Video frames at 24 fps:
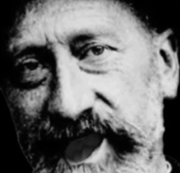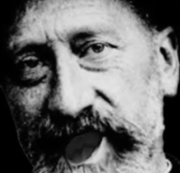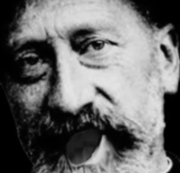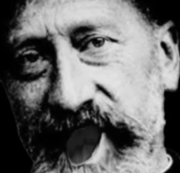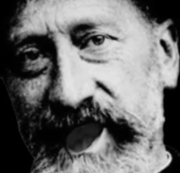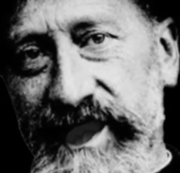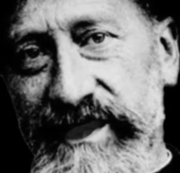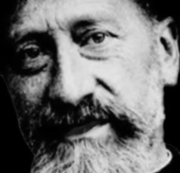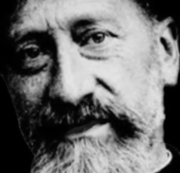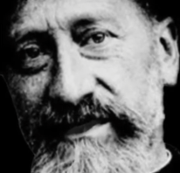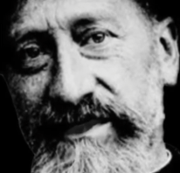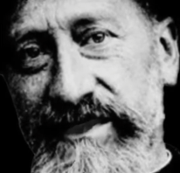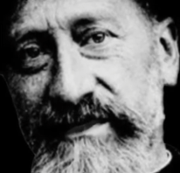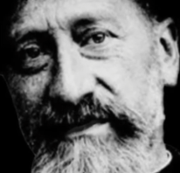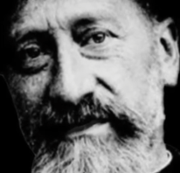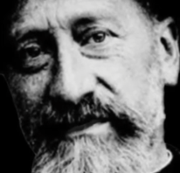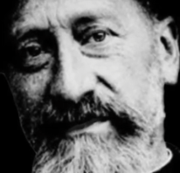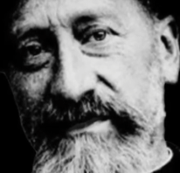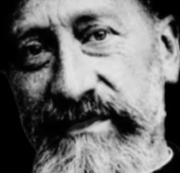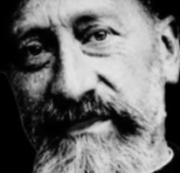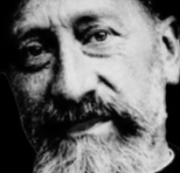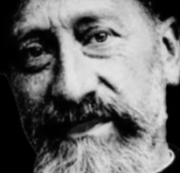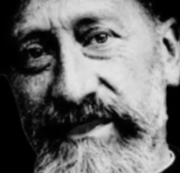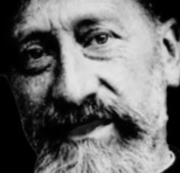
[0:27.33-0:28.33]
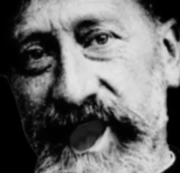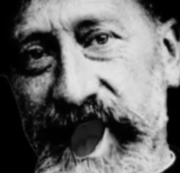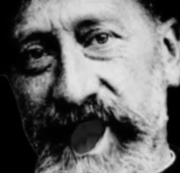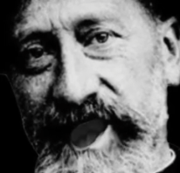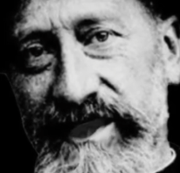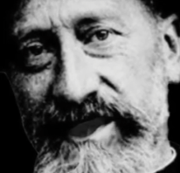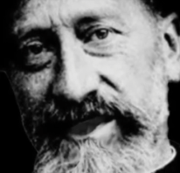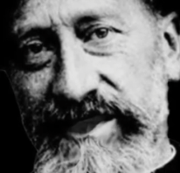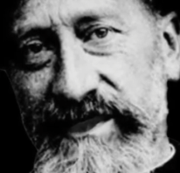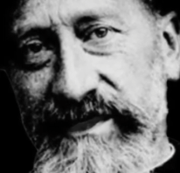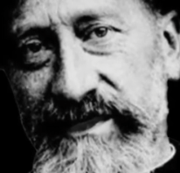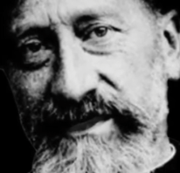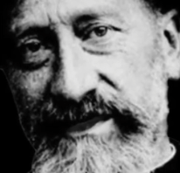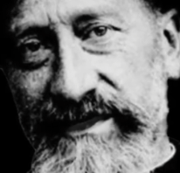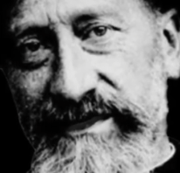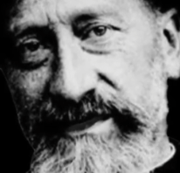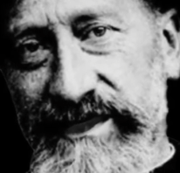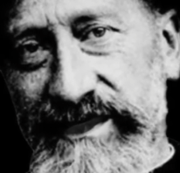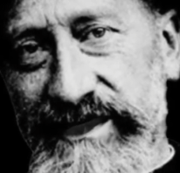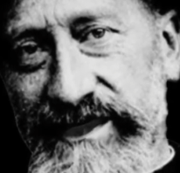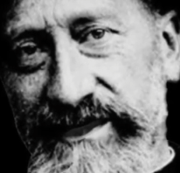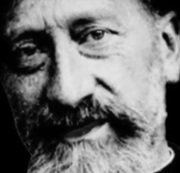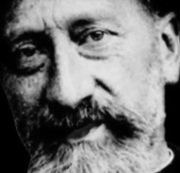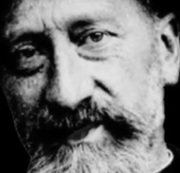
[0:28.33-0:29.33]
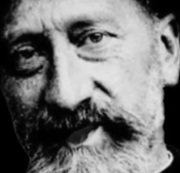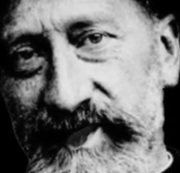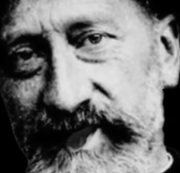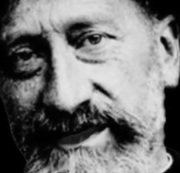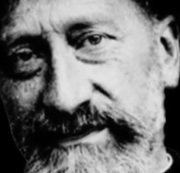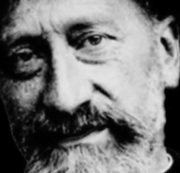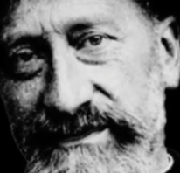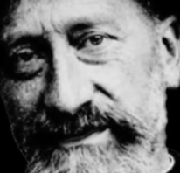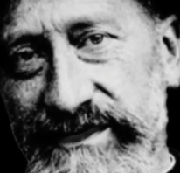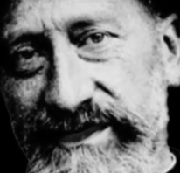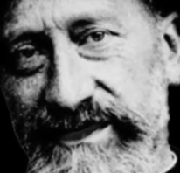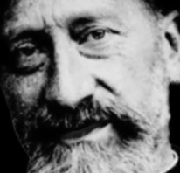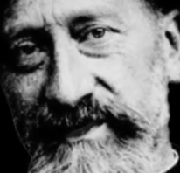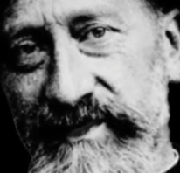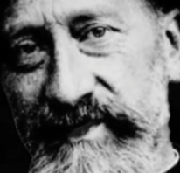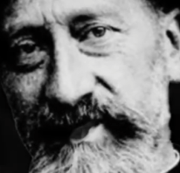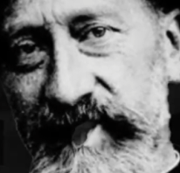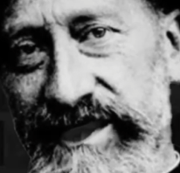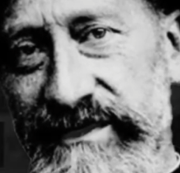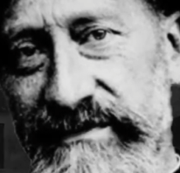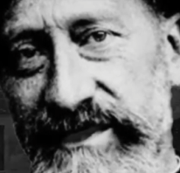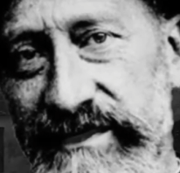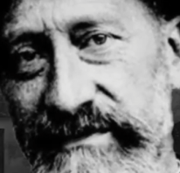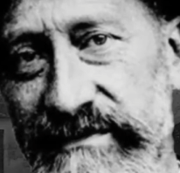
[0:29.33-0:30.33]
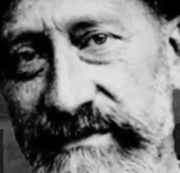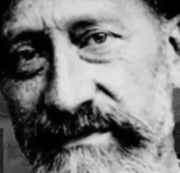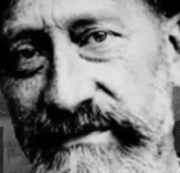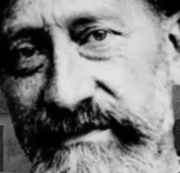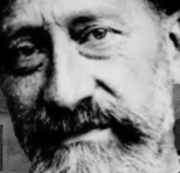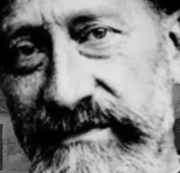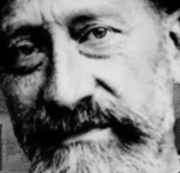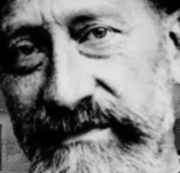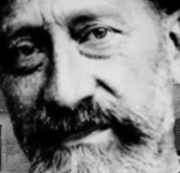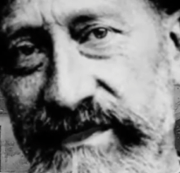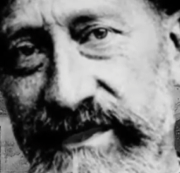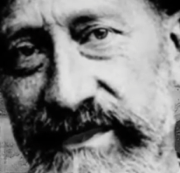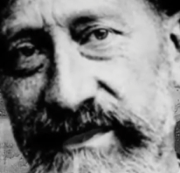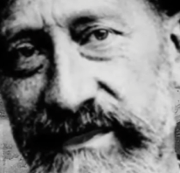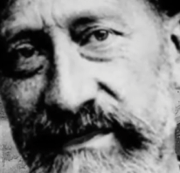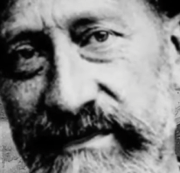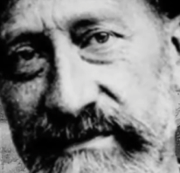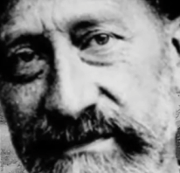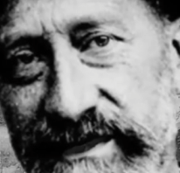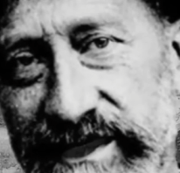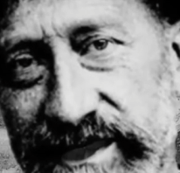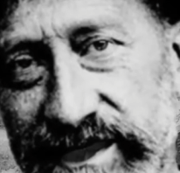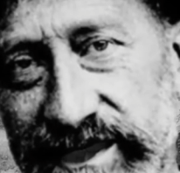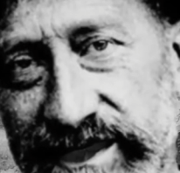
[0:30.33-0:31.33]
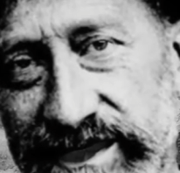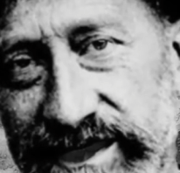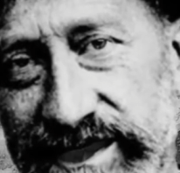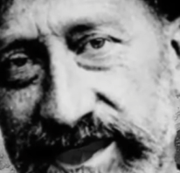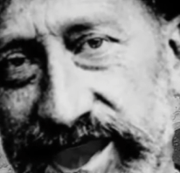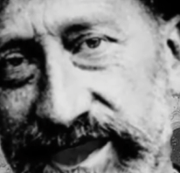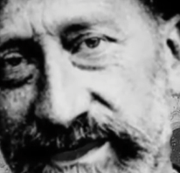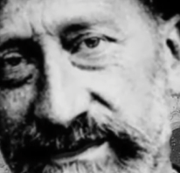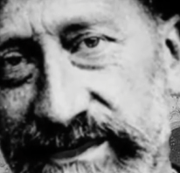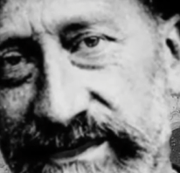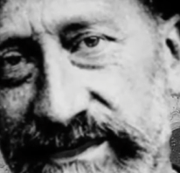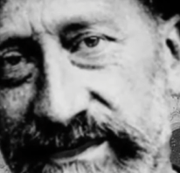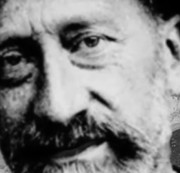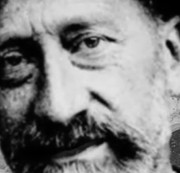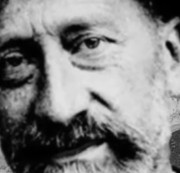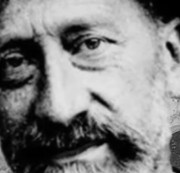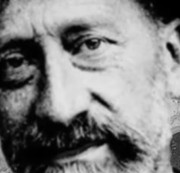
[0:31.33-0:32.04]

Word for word: of the aristocratic Jacquinot de Besange family.